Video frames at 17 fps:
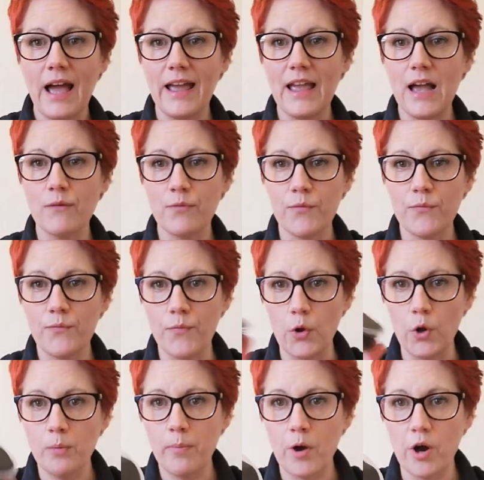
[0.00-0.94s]
I have a
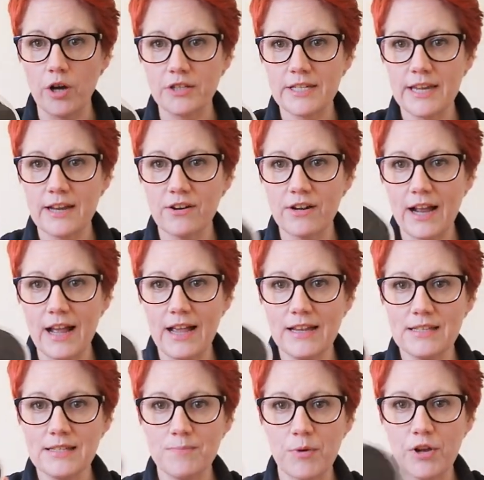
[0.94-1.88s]
full pot here,
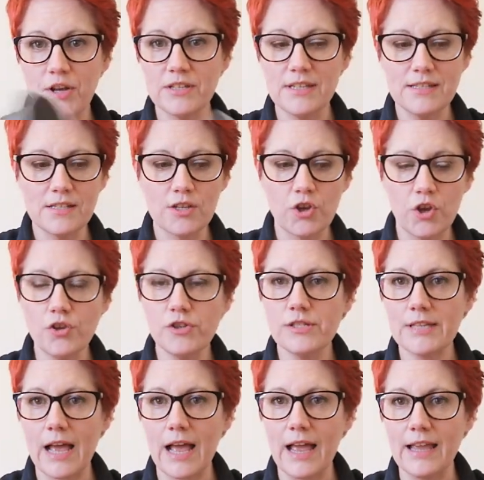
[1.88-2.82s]
guys, because he's a
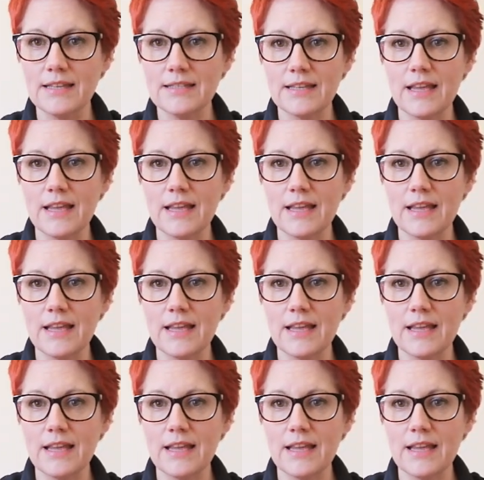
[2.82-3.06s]
good size.